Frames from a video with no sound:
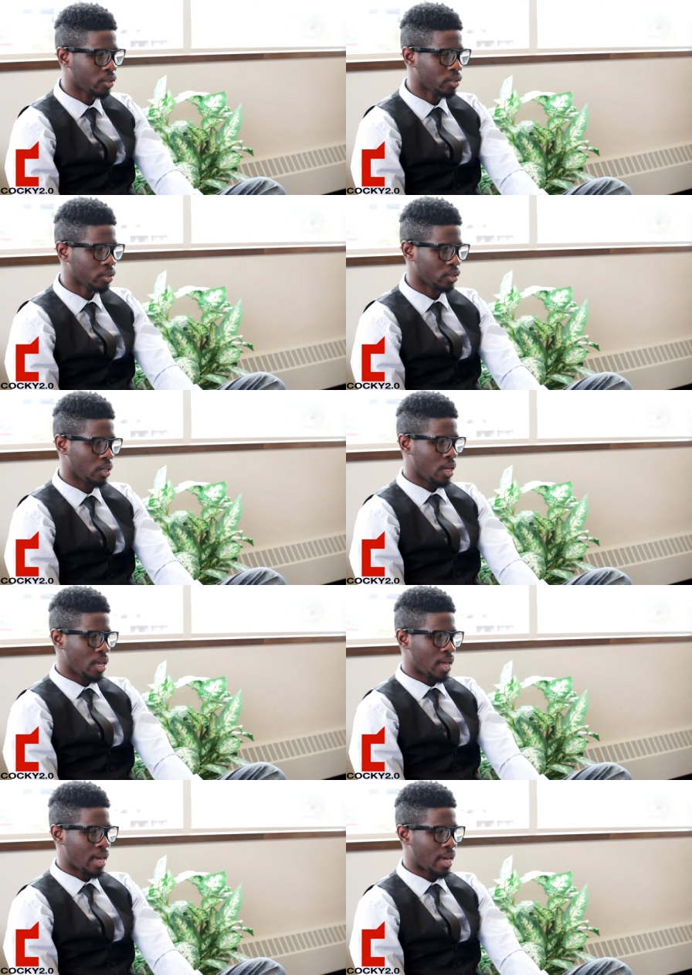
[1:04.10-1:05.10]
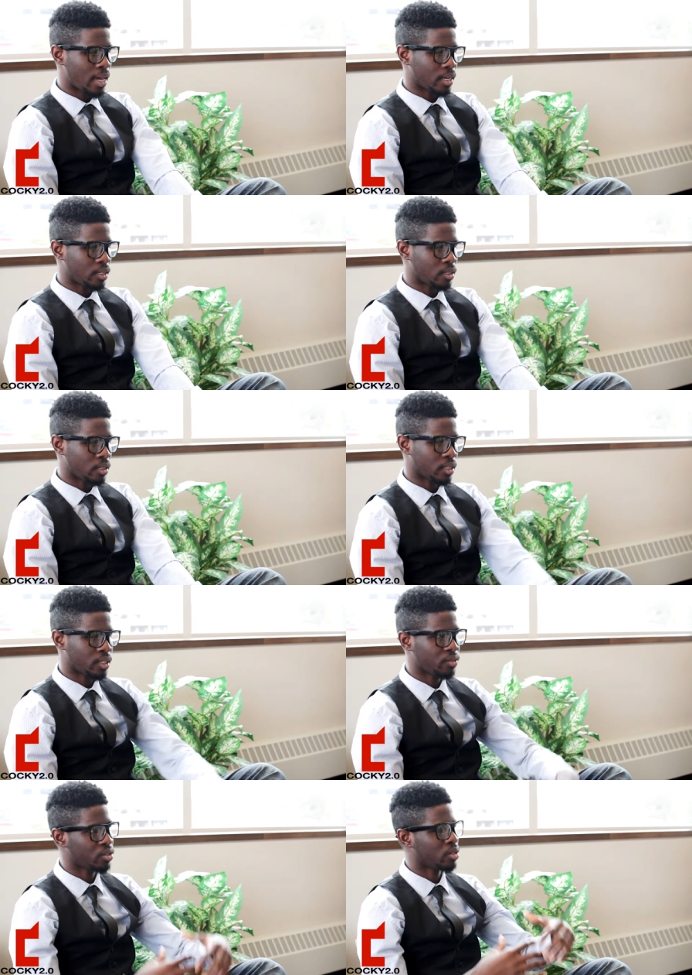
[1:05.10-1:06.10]
the product and
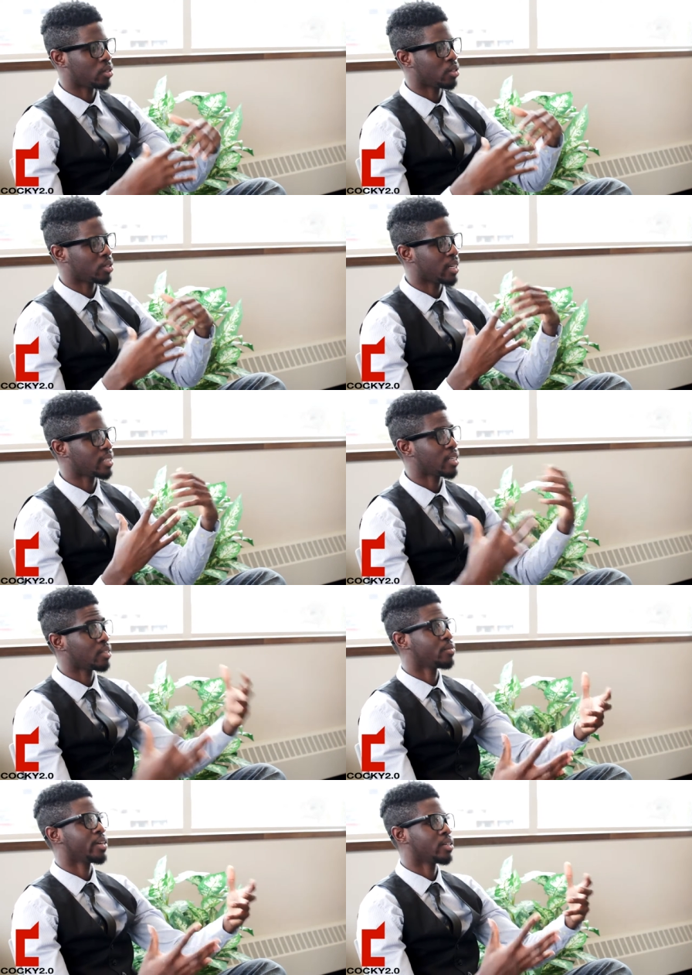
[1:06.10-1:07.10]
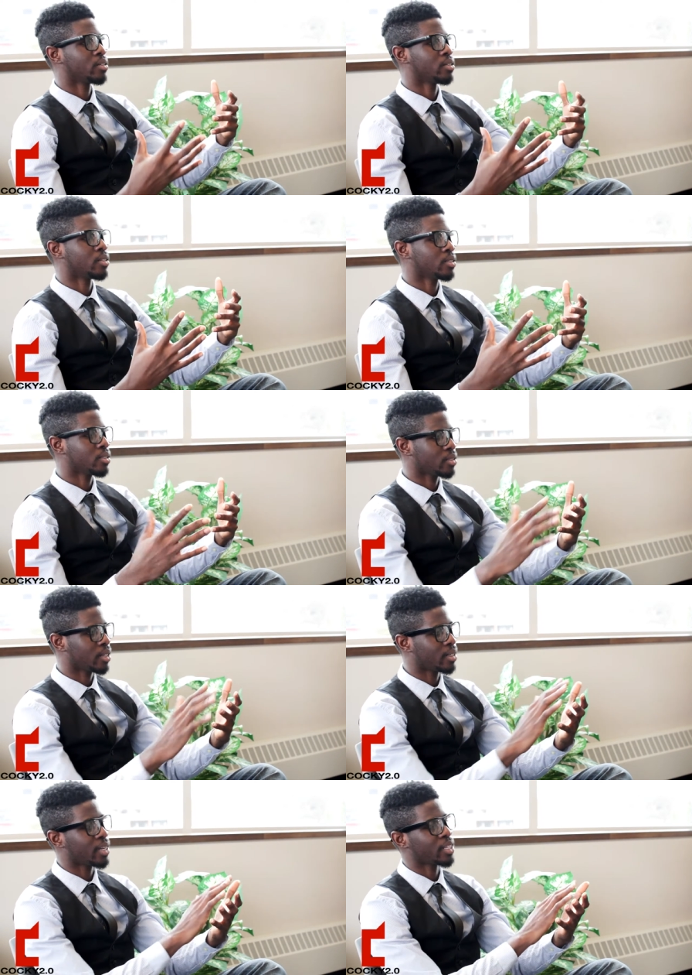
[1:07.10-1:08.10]
uh, gives it a nice elevated look
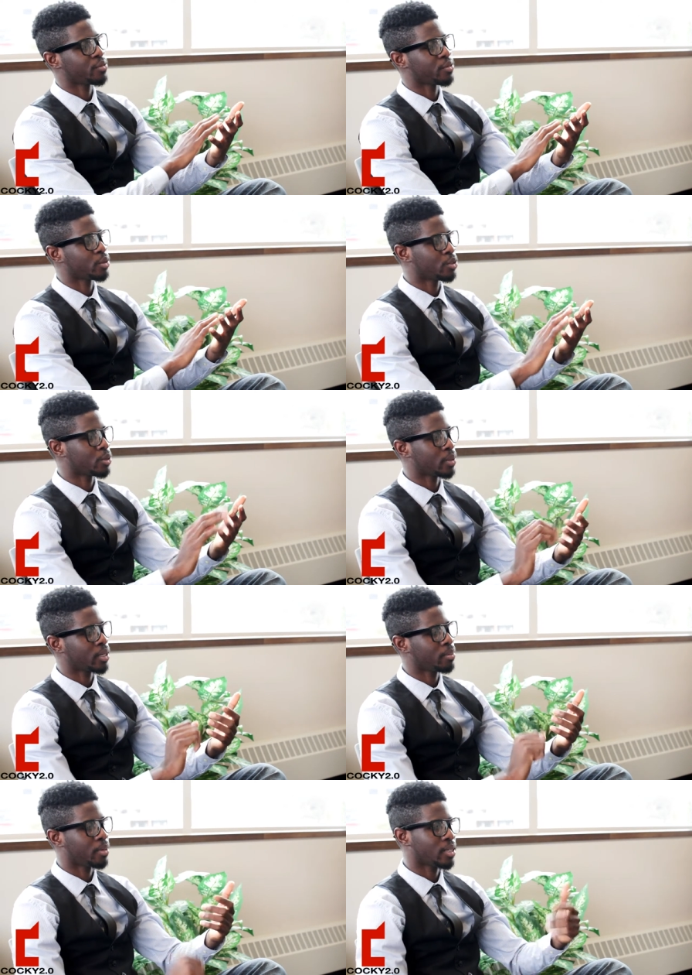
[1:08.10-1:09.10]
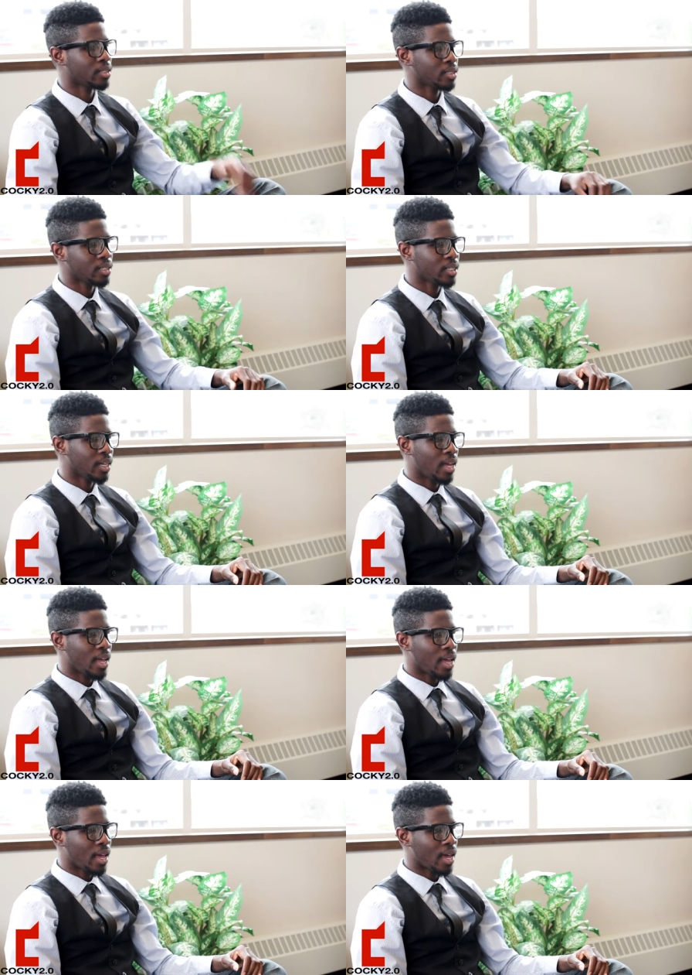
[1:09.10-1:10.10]
a nice feel to it basically
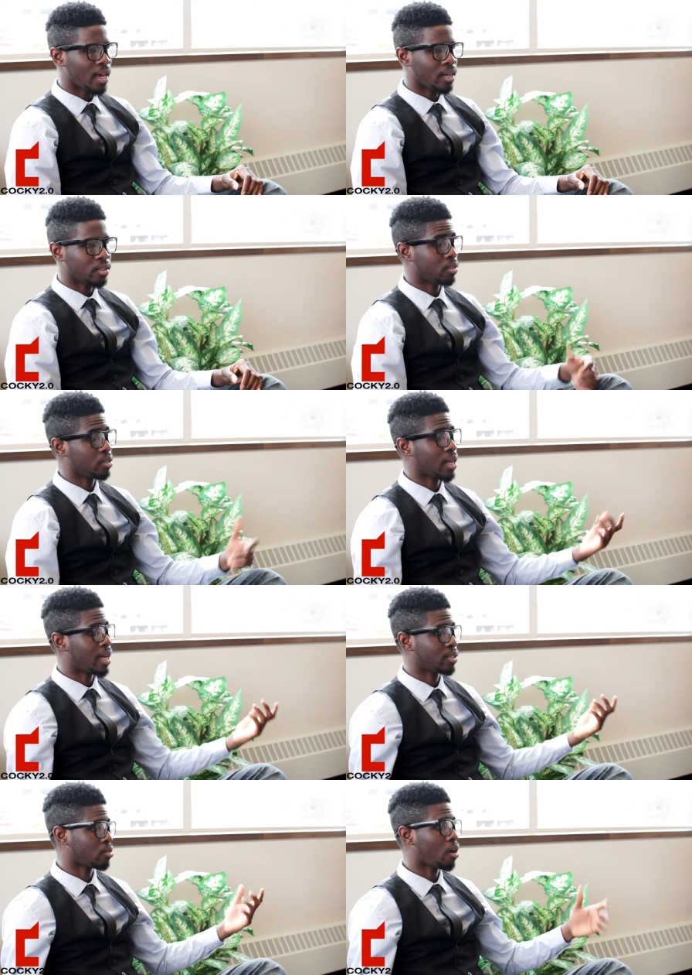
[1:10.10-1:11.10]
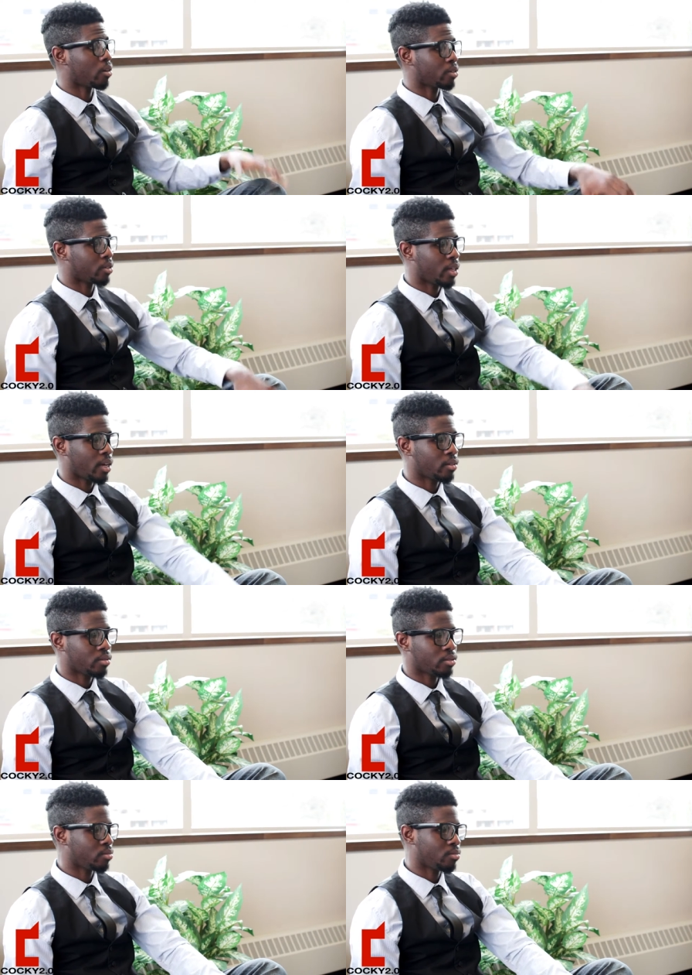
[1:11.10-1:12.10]
and it lasts longer
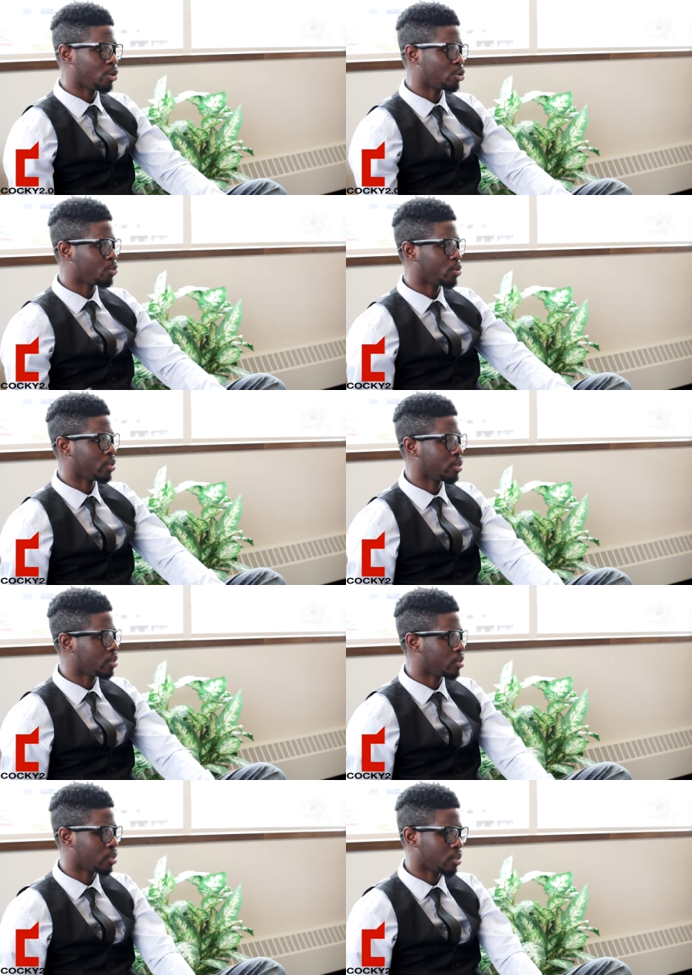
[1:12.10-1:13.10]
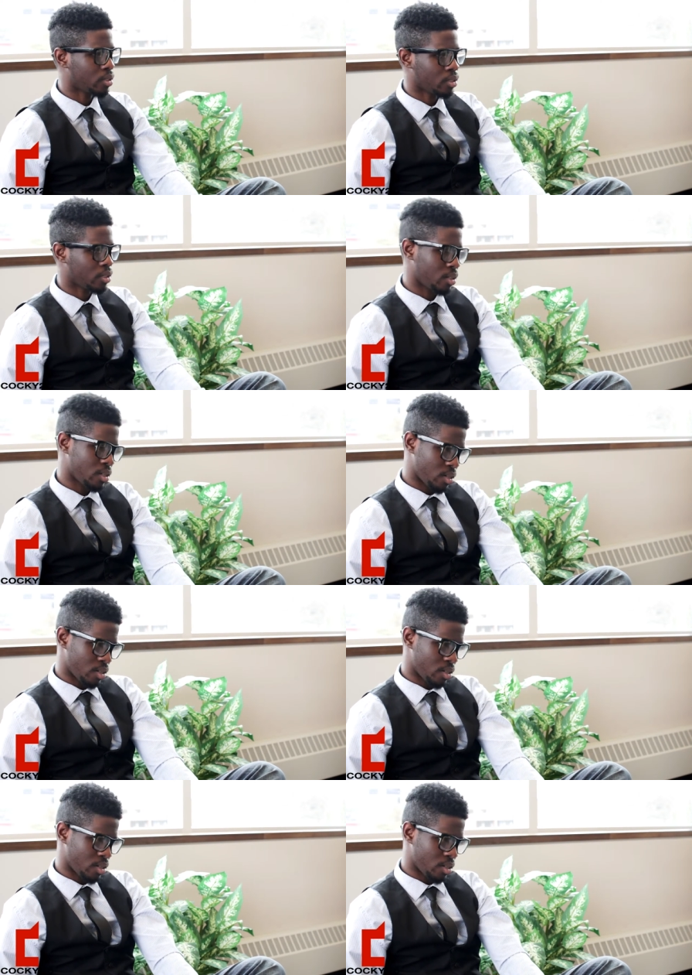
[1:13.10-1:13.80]
than most printed uh,